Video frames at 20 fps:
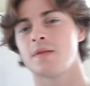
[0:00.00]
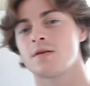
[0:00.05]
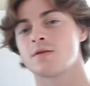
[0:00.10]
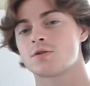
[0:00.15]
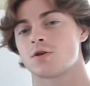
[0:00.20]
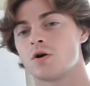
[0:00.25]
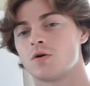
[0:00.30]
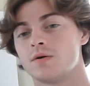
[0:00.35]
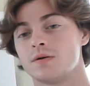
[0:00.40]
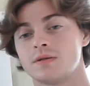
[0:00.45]

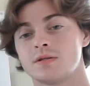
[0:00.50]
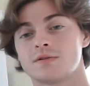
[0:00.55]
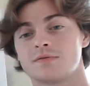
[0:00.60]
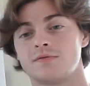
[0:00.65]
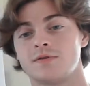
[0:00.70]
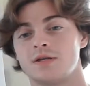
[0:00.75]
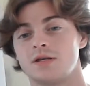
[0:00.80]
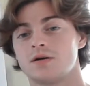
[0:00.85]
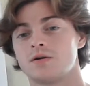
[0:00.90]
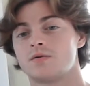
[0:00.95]
So in this
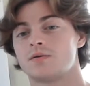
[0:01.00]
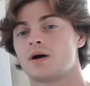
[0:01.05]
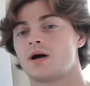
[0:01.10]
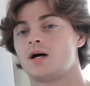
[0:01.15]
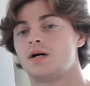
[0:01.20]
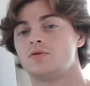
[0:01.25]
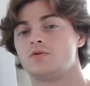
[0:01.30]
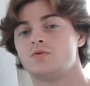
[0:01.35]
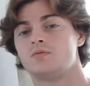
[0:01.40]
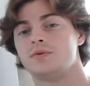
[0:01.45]
video,
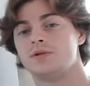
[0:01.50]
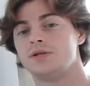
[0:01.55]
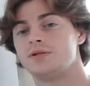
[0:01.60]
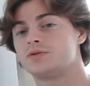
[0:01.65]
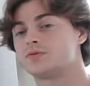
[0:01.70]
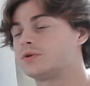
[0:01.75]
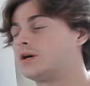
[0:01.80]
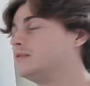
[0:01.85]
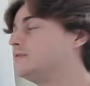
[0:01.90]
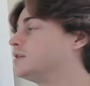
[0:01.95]
I will be
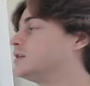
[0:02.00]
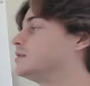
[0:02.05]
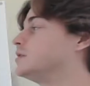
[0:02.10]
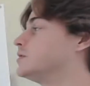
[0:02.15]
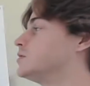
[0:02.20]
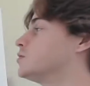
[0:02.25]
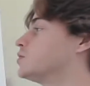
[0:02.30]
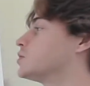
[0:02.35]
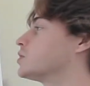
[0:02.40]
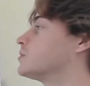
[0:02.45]
deriving the
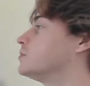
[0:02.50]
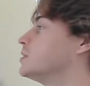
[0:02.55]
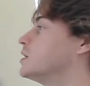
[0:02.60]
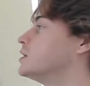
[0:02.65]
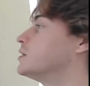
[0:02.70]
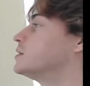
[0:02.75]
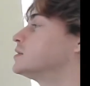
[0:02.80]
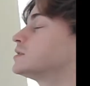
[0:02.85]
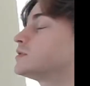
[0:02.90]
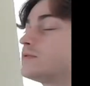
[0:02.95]
torque
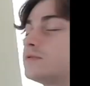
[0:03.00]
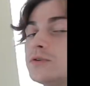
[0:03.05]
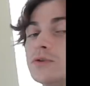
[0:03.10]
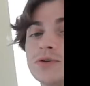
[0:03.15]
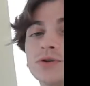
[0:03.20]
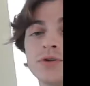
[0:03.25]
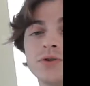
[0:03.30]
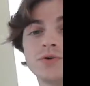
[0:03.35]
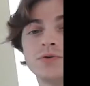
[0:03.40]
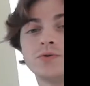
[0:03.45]
balance for
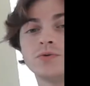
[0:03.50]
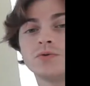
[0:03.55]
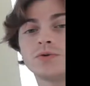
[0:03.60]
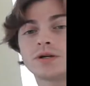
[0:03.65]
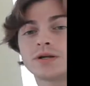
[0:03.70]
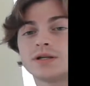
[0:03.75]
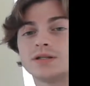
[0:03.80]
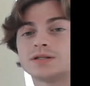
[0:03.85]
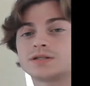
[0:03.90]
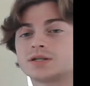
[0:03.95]
two
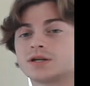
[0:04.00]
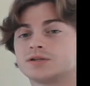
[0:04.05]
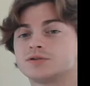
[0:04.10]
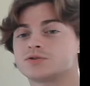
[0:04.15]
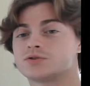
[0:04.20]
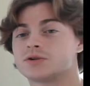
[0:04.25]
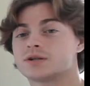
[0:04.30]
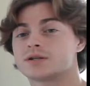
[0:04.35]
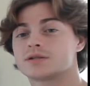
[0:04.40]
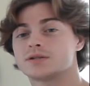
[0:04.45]

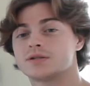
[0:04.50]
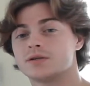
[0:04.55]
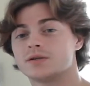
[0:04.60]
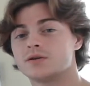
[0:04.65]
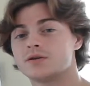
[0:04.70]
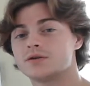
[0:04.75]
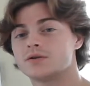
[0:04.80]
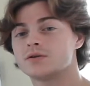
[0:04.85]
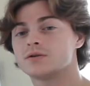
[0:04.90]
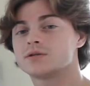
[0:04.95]
concentric
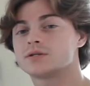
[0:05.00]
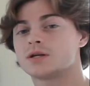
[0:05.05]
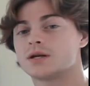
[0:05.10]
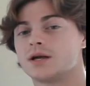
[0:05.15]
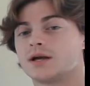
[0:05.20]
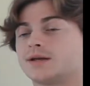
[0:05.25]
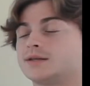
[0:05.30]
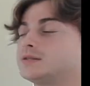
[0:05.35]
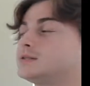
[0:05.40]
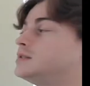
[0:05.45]
cylinders
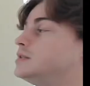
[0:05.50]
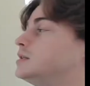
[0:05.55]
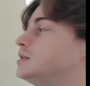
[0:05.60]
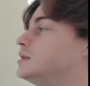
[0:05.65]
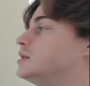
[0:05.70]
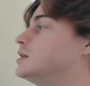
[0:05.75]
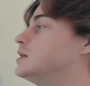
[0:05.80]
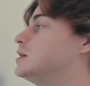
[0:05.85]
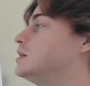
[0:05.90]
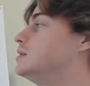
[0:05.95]
as seen
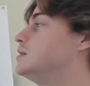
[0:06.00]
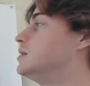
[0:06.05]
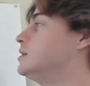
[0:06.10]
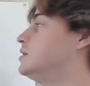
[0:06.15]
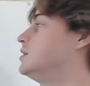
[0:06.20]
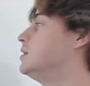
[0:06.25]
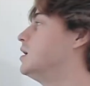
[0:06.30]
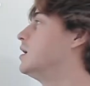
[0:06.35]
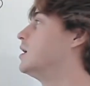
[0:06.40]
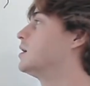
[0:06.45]
in
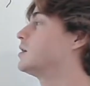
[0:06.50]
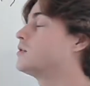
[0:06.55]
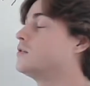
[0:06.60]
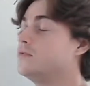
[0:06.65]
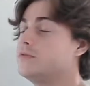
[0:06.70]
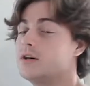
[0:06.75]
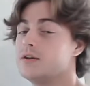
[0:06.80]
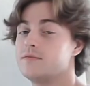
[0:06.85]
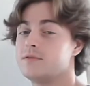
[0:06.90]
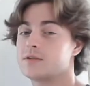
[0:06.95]
the
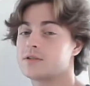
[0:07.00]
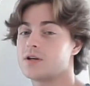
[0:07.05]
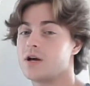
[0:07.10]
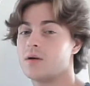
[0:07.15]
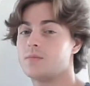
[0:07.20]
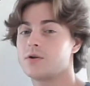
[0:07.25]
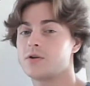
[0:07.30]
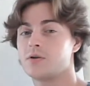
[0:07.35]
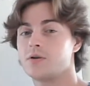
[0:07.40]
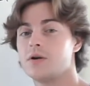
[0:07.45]
Cuvette
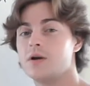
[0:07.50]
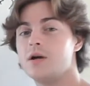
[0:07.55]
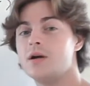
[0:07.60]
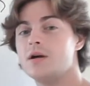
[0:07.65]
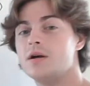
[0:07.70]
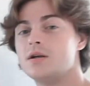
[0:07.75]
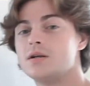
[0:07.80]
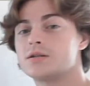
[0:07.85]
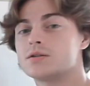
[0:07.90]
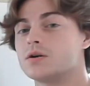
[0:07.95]
viscometer.
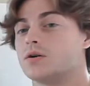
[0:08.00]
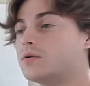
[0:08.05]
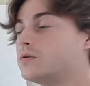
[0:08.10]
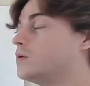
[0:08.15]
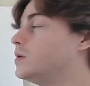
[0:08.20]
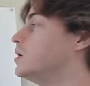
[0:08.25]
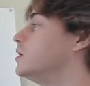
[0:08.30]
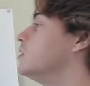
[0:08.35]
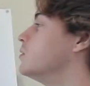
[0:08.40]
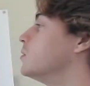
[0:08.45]
So
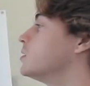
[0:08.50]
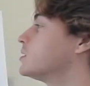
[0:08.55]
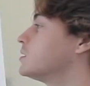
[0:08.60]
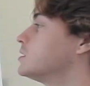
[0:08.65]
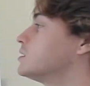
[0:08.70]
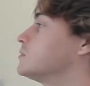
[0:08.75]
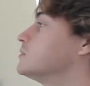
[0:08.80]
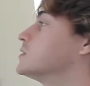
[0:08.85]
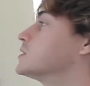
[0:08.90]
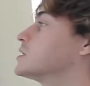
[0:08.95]
what
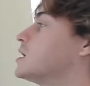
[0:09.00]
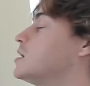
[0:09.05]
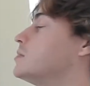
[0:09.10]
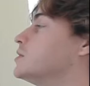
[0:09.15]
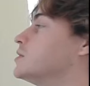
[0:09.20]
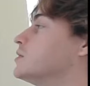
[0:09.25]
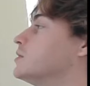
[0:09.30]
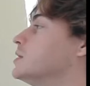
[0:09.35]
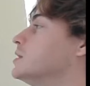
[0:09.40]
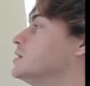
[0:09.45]
this
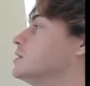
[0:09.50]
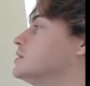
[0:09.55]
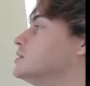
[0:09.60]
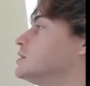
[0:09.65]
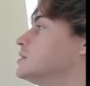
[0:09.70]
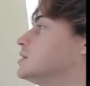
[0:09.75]
viscometer is